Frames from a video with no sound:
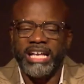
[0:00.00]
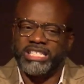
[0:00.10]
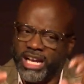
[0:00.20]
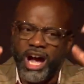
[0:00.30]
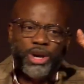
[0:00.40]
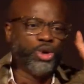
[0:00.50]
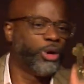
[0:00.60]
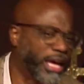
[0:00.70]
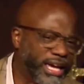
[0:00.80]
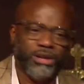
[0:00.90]
as the God who
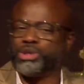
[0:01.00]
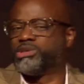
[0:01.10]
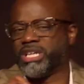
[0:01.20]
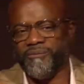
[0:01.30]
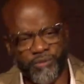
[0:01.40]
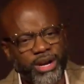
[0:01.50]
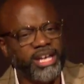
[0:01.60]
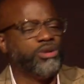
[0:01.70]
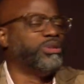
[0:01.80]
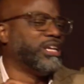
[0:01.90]
heals, who set free, who